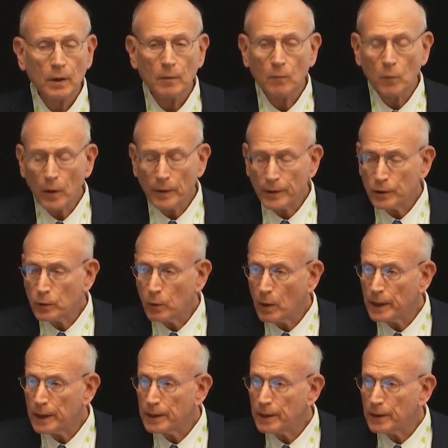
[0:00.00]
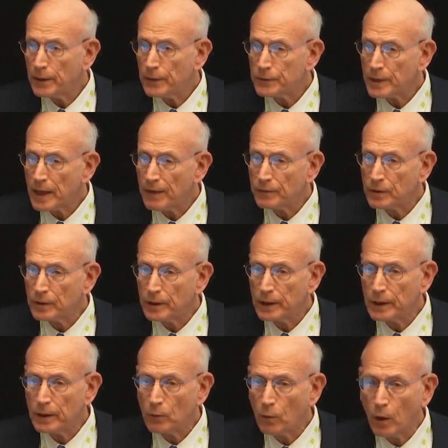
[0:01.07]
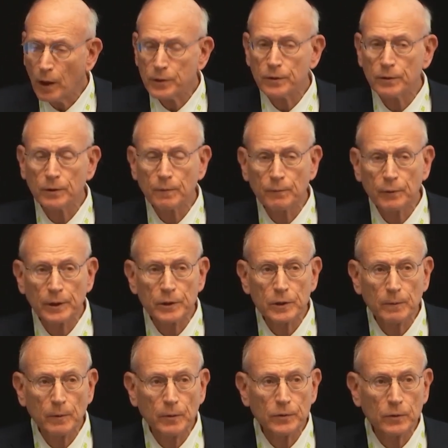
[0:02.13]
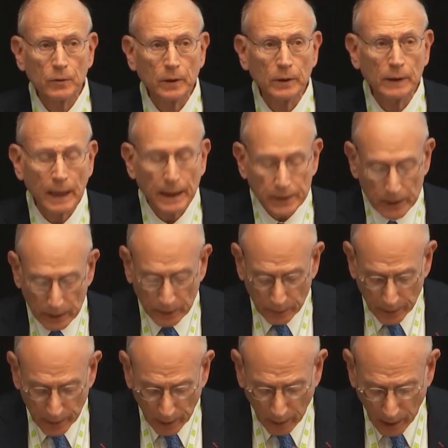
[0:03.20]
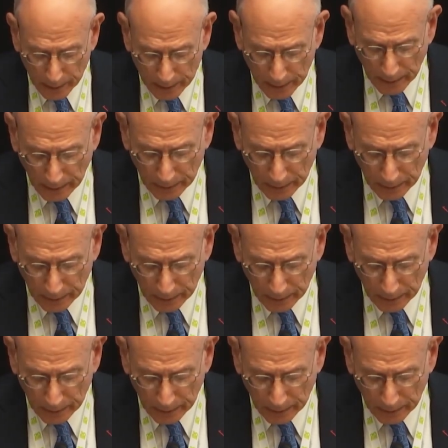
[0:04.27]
more than 20 years after the Washington Principles on Nazi-looted art that I'll